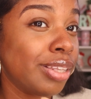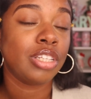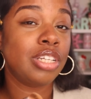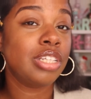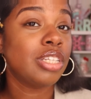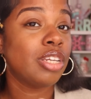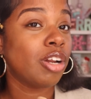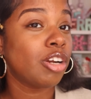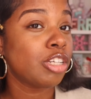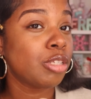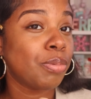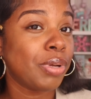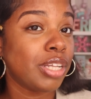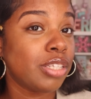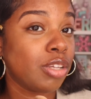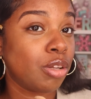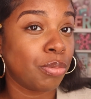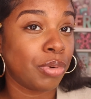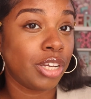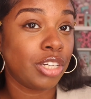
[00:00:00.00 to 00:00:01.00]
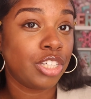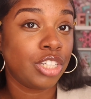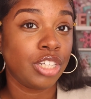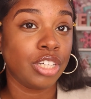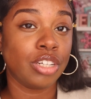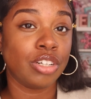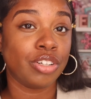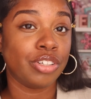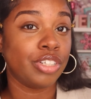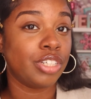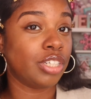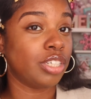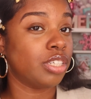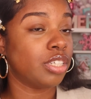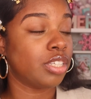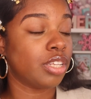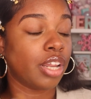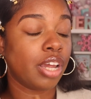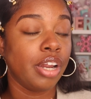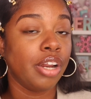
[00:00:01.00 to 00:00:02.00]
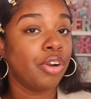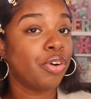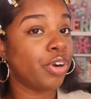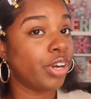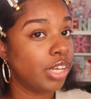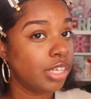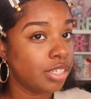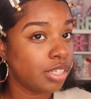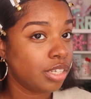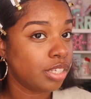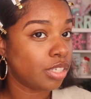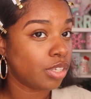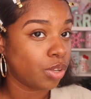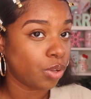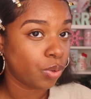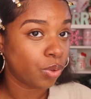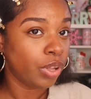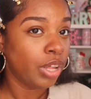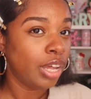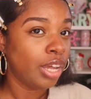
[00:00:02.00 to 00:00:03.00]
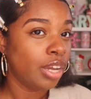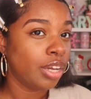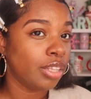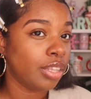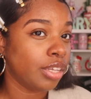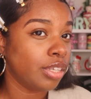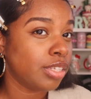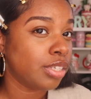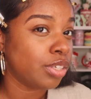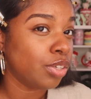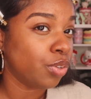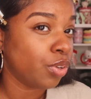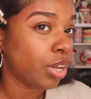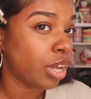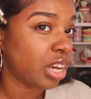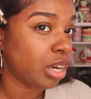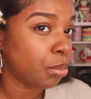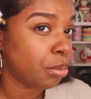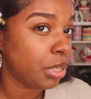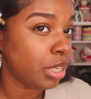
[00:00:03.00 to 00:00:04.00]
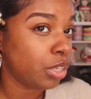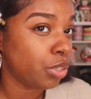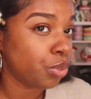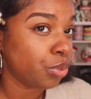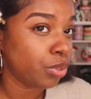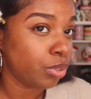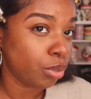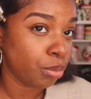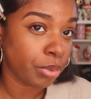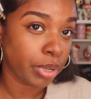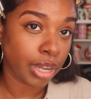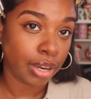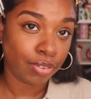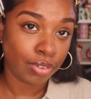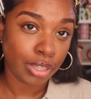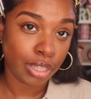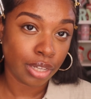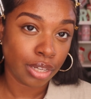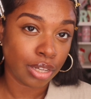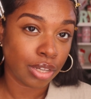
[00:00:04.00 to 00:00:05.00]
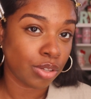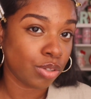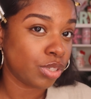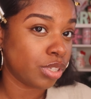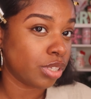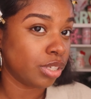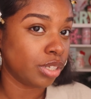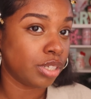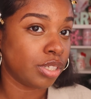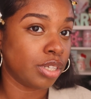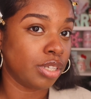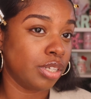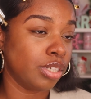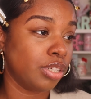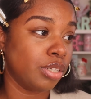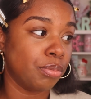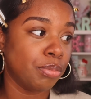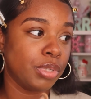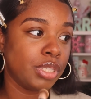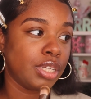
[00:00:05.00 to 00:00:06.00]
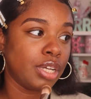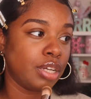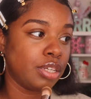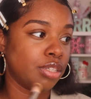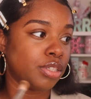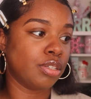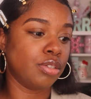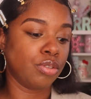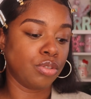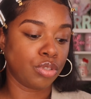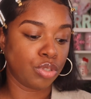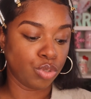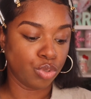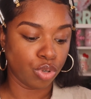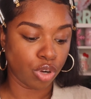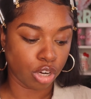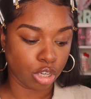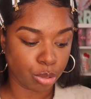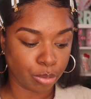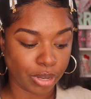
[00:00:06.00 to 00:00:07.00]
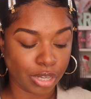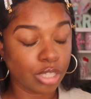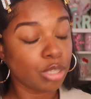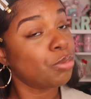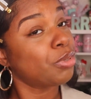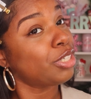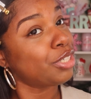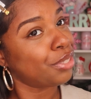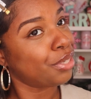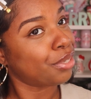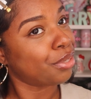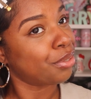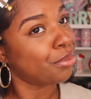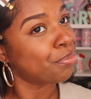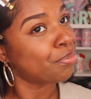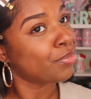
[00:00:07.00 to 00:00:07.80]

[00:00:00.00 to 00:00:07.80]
These dark spots on my chin are just like crazy, so they still kind of peek through, but everything else looks good besides those two dark spots on my chin.